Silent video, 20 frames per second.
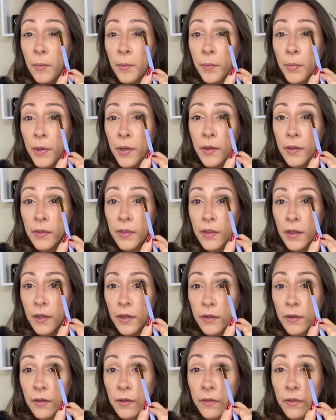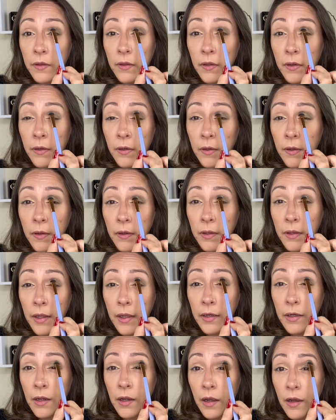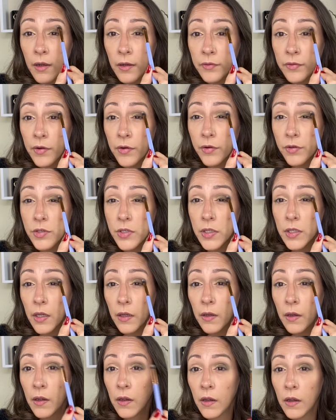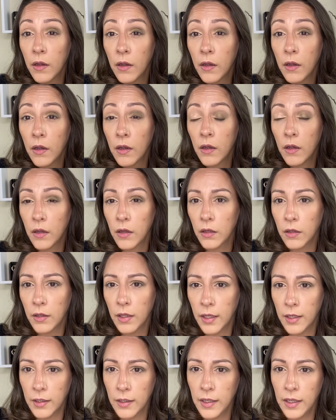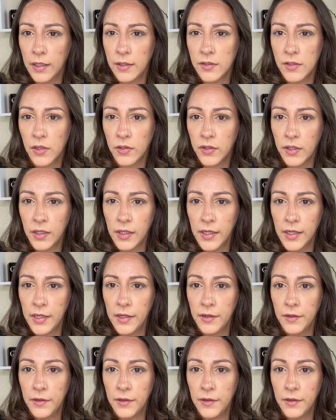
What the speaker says: put that on the hood that covers, that leans on the lid,